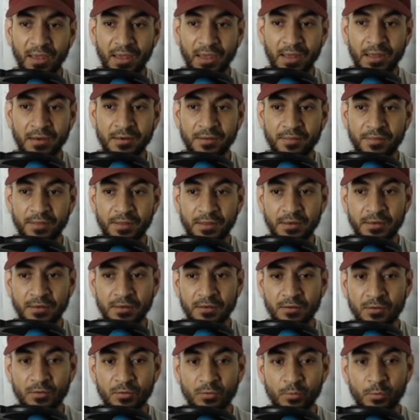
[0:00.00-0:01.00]
And
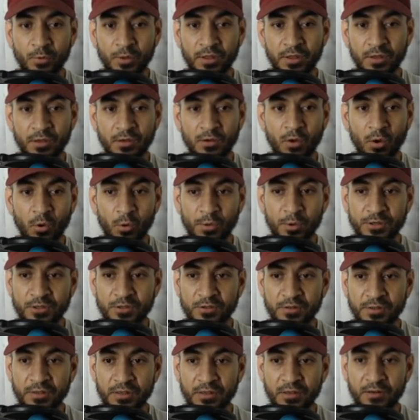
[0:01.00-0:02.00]
then we go
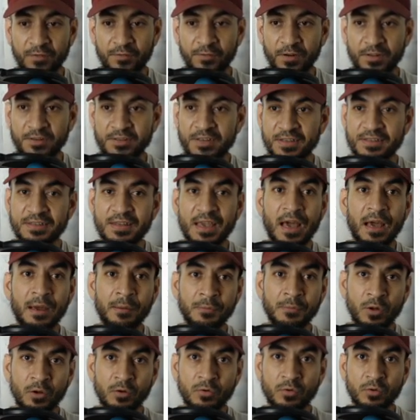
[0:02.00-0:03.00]
into the references.
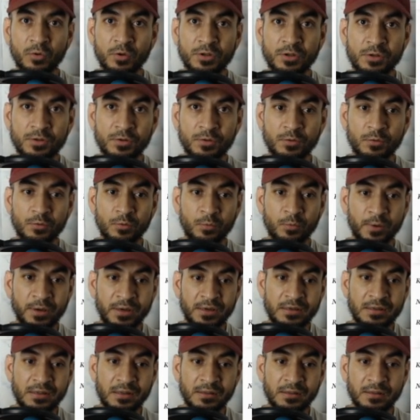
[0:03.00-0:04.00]
I'm not going to
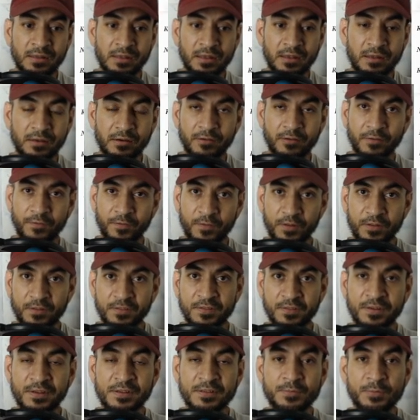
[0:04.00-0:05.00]
read the
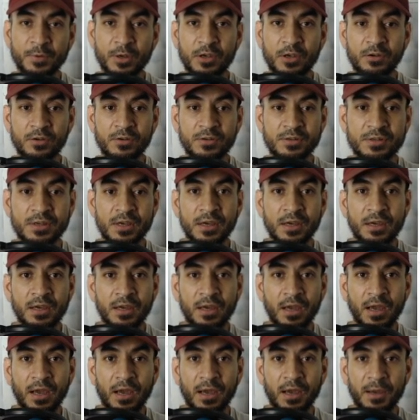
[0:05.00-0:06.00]
references because
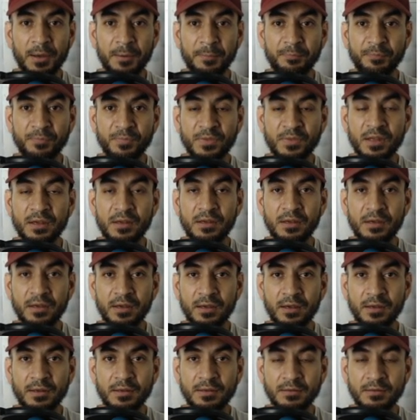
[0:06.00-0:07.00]
the